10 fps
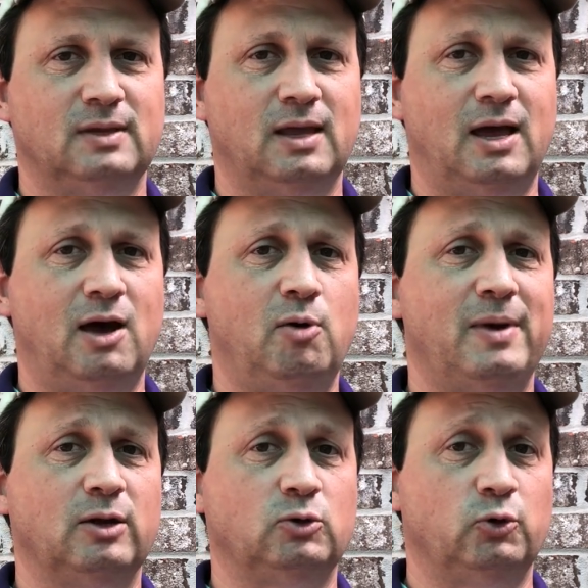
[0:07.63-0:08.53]
How
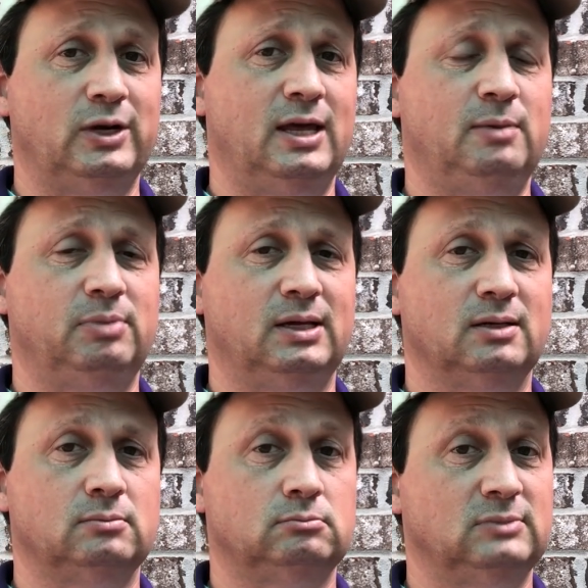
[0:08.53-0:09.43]
about green eggplant?
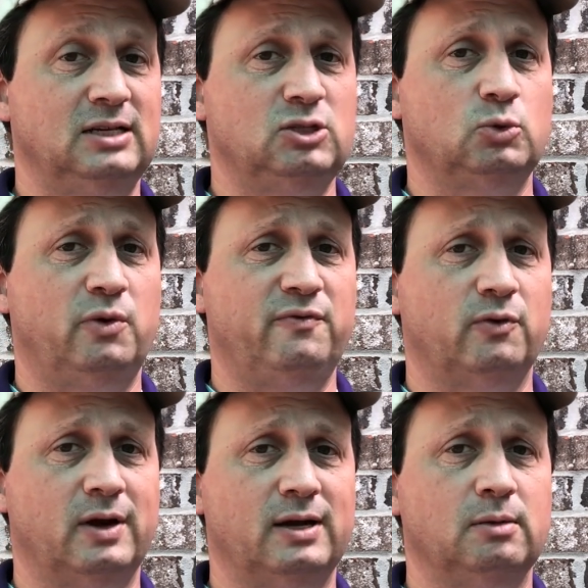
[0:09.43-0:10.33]
Not just one
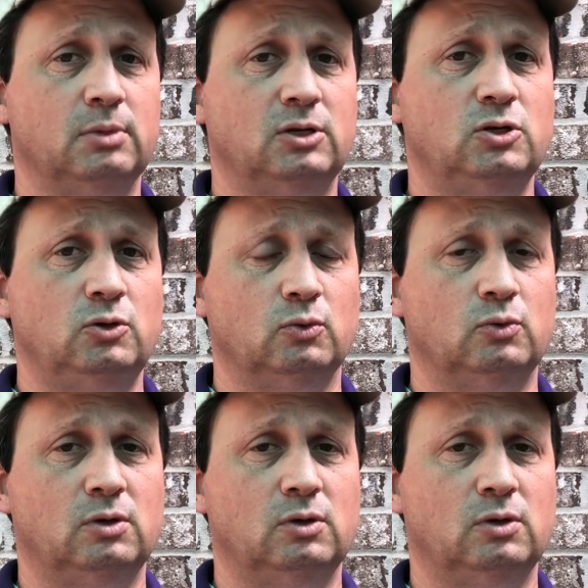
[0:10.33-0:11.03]
variety, but two.